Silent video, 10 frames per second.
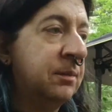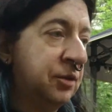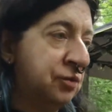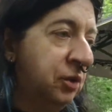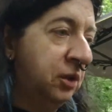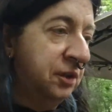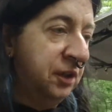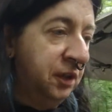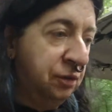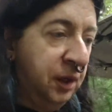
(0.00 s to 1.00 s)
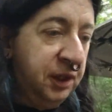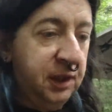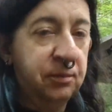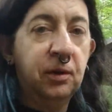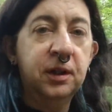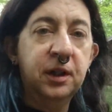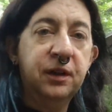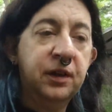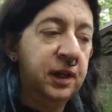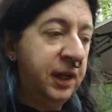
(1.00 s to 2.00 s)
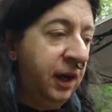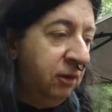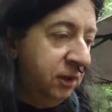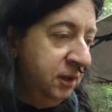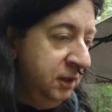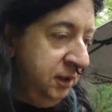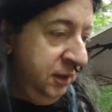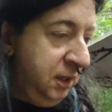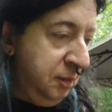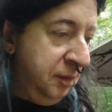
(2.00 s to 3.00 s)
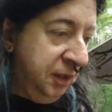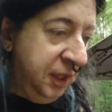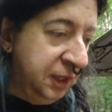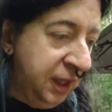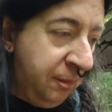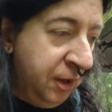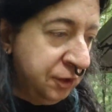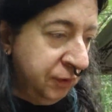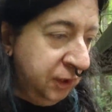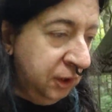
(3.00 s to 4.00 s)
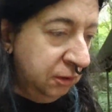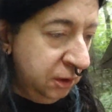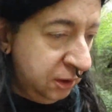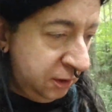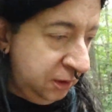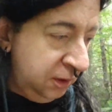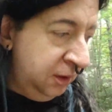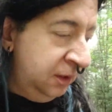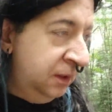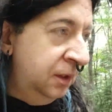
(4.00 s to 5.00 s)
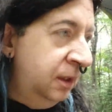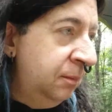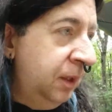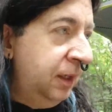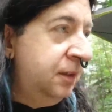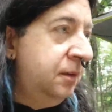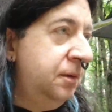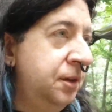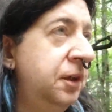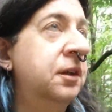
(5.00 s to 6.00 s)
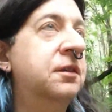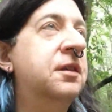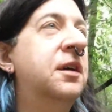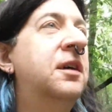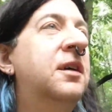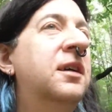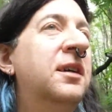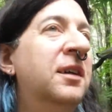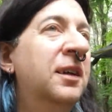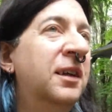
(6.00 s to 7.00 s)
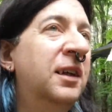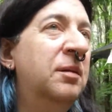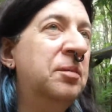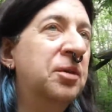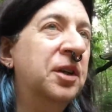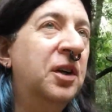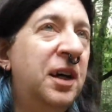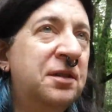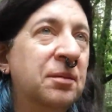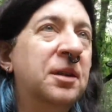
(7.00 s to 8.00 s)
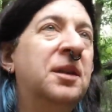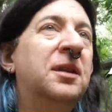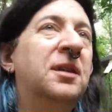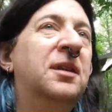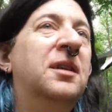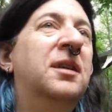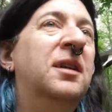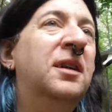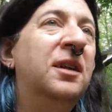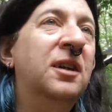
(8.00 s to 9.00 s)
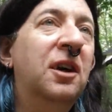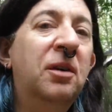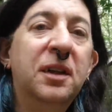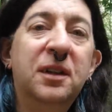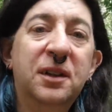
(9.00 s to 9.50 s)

amp controller instead of the 20 amp one that I've got now to be able to handle that much of a load. But geez, that'd be pretty awesome. You know what?